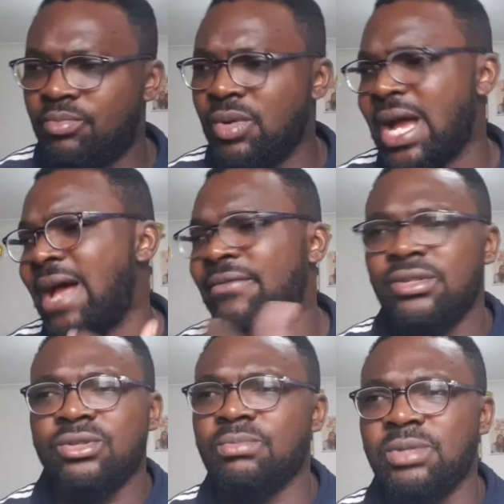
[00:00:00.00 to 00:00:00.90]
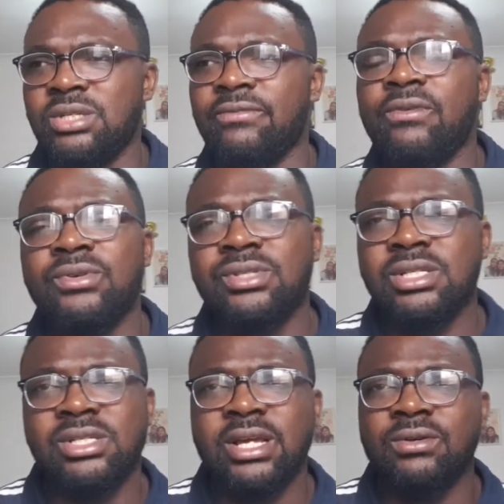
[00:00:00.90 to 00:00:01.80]
having to be divorced
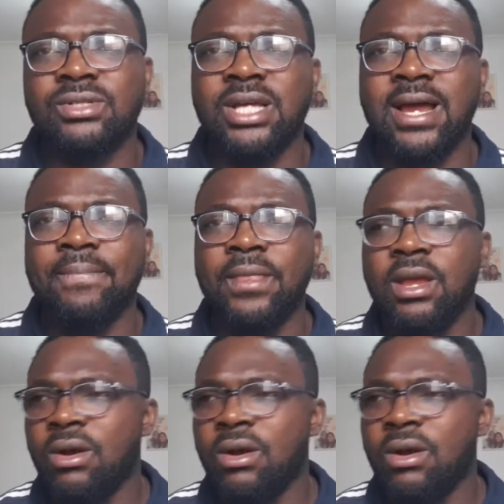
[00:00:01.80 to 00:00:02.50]
the second time,